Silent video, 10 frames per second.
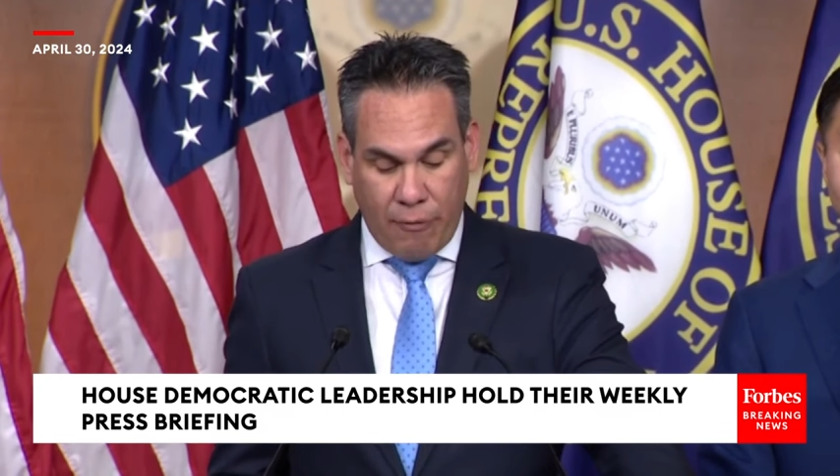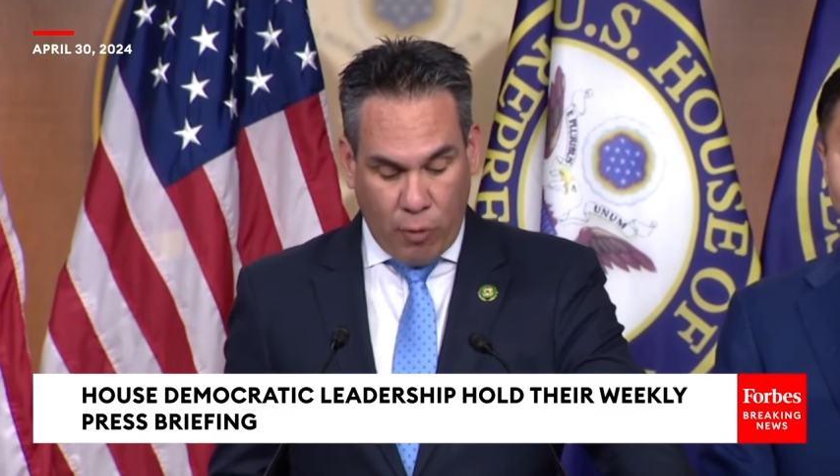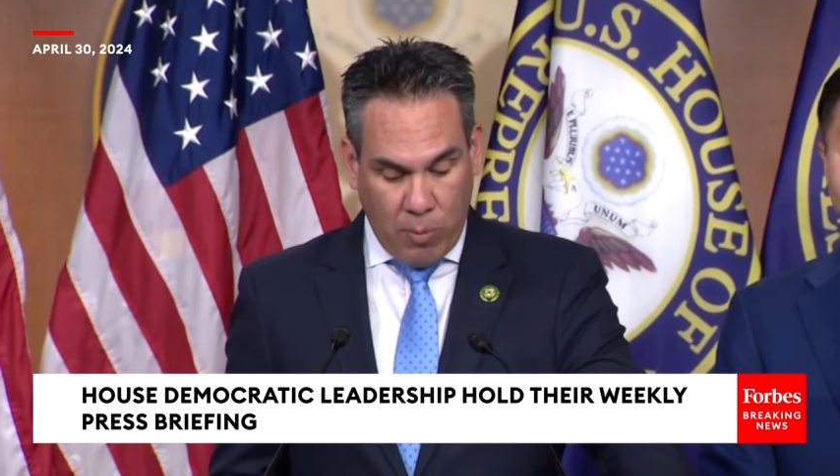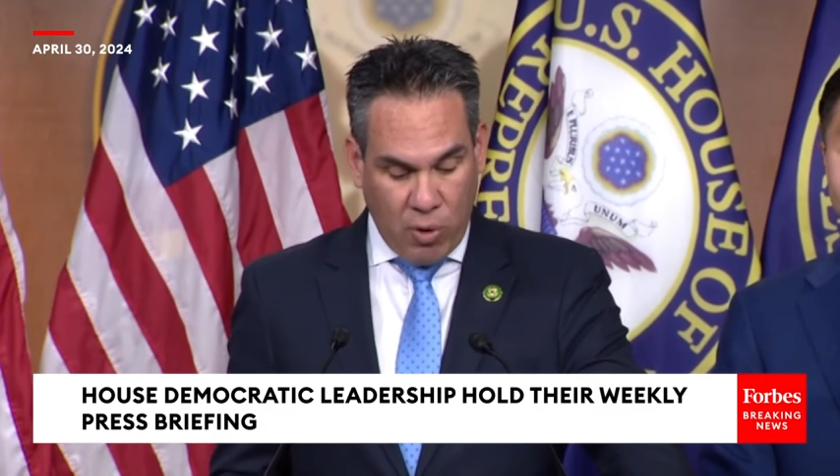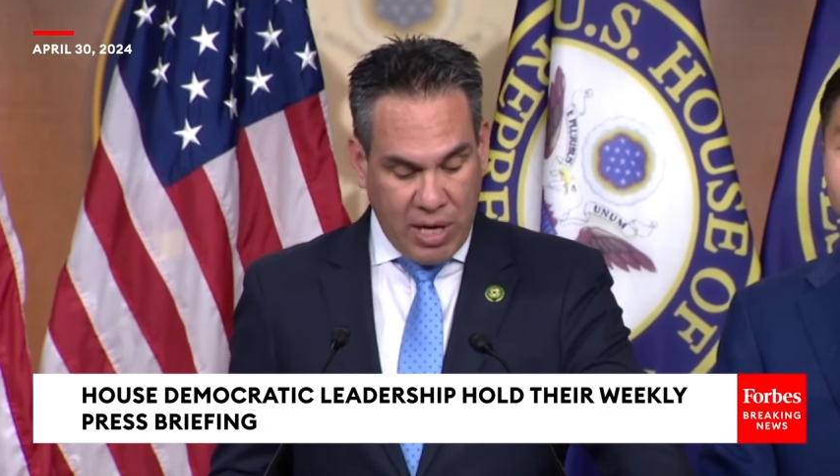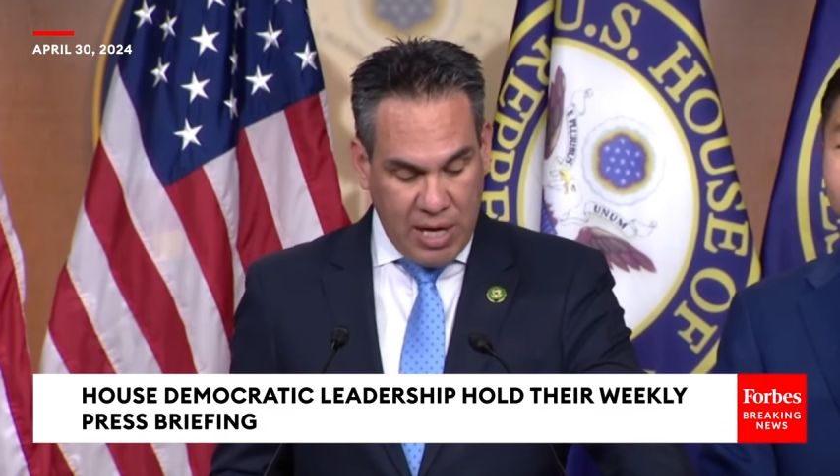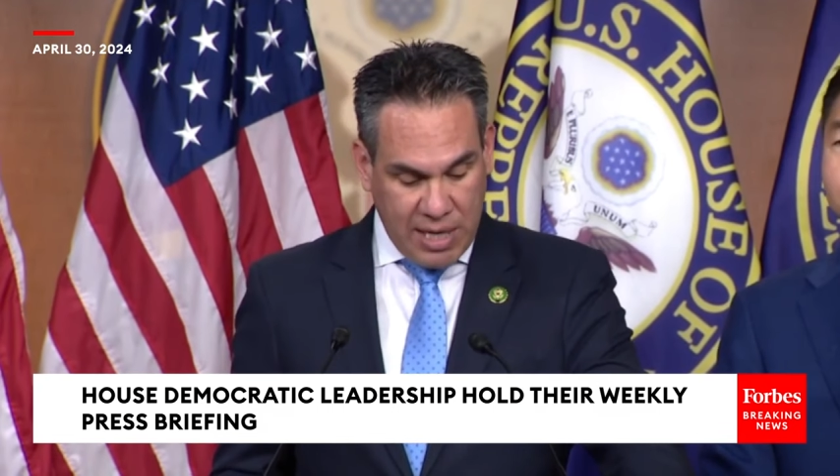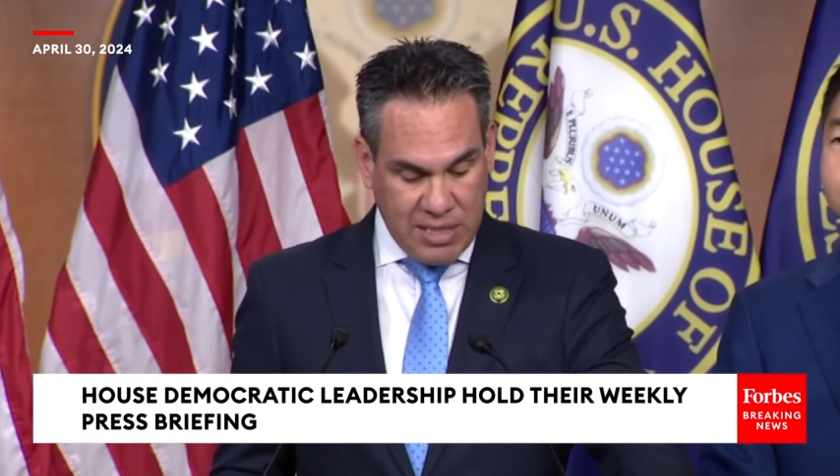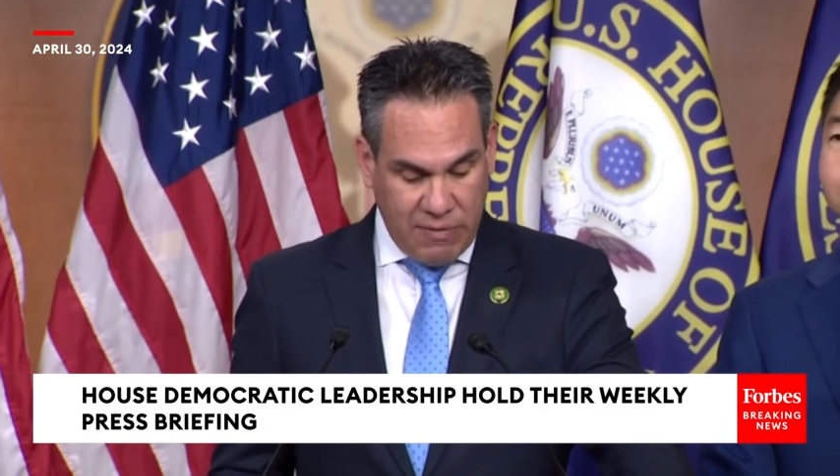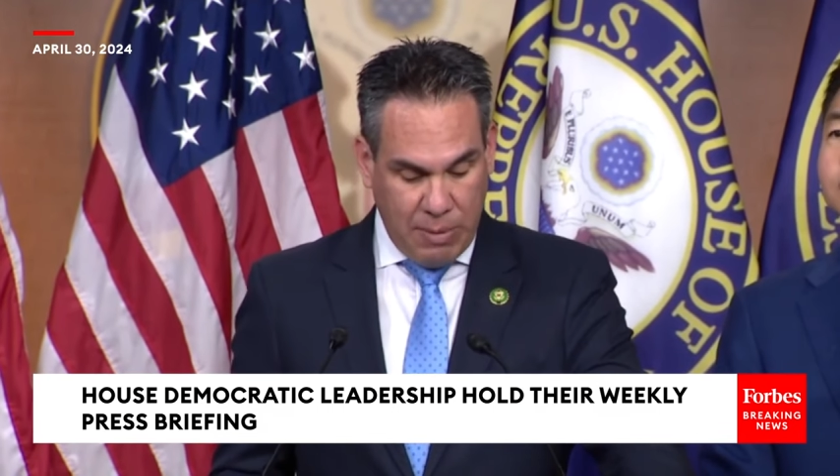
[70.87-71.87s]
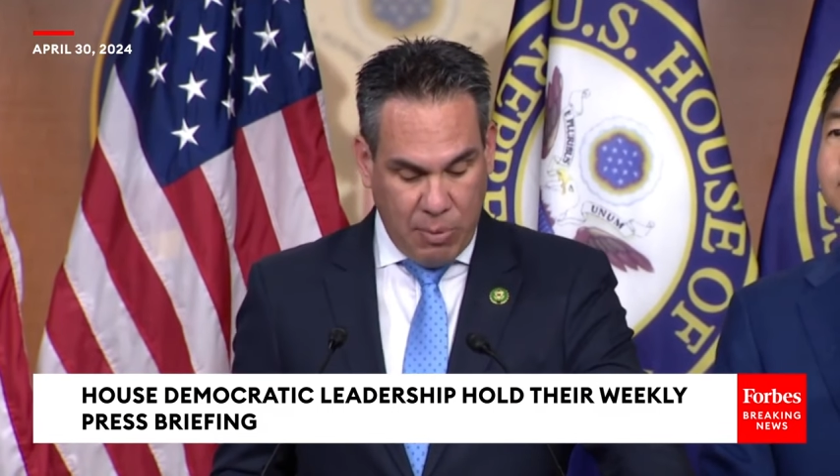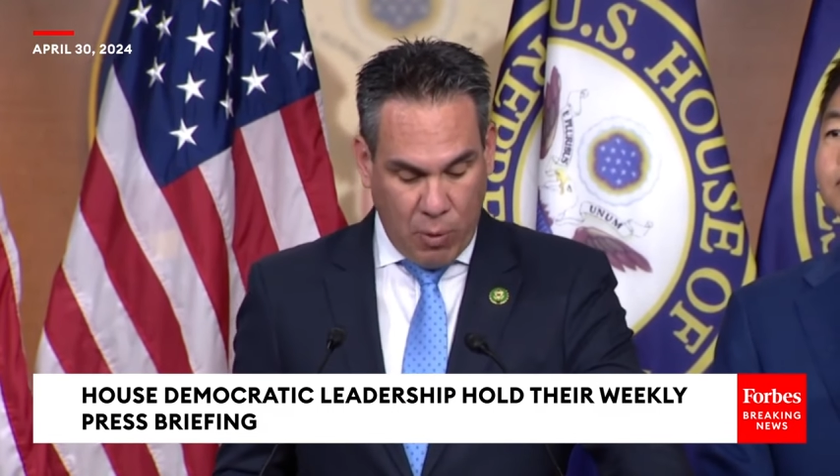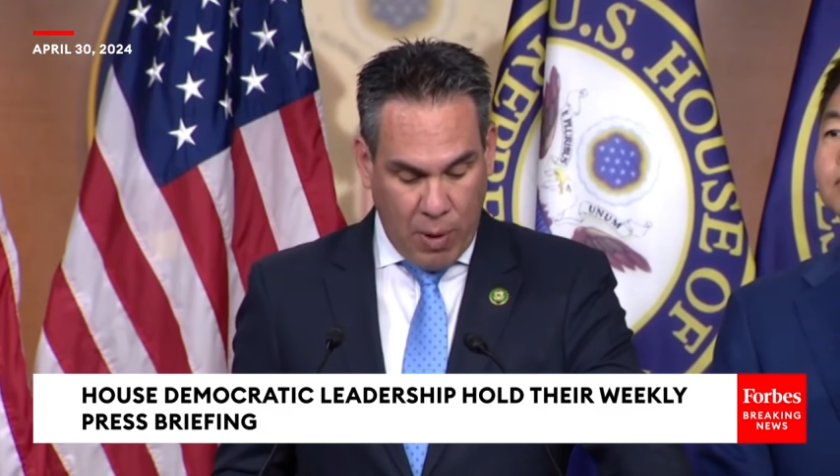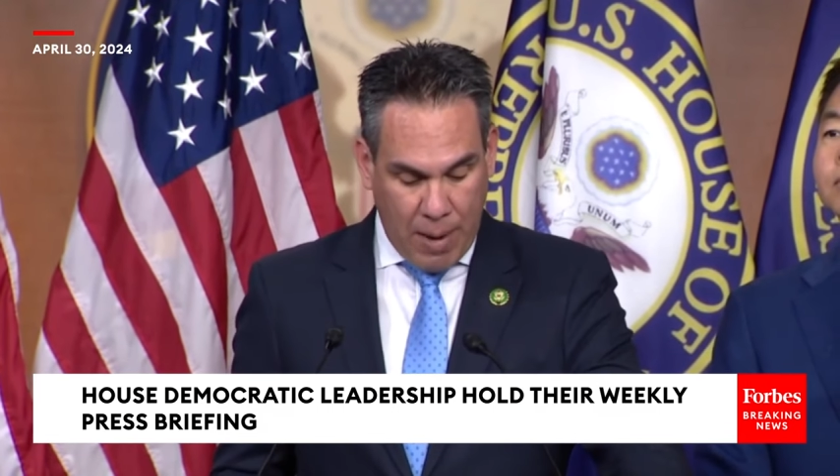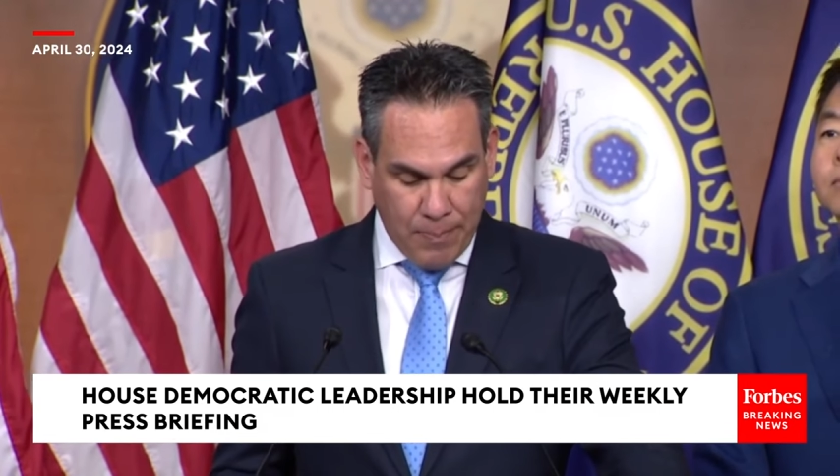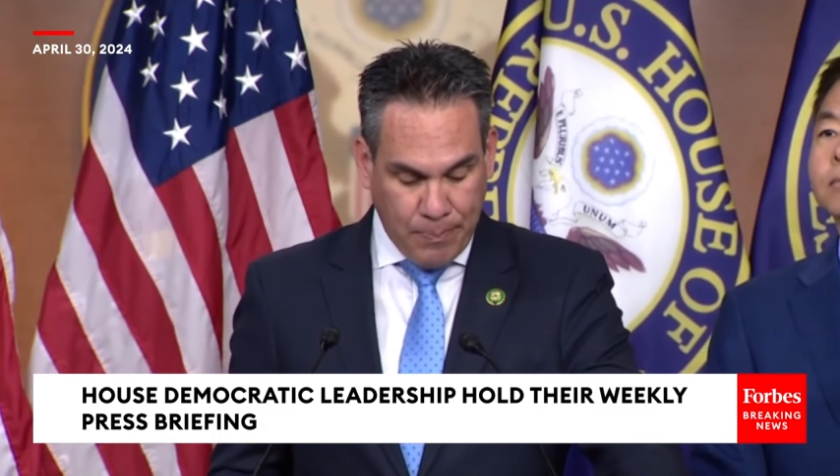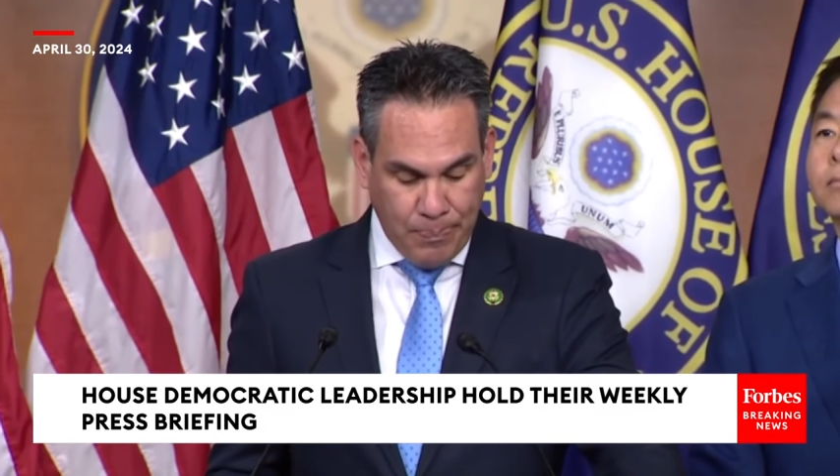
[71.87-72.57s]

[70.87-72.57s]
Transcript: Affordable Connectivity Program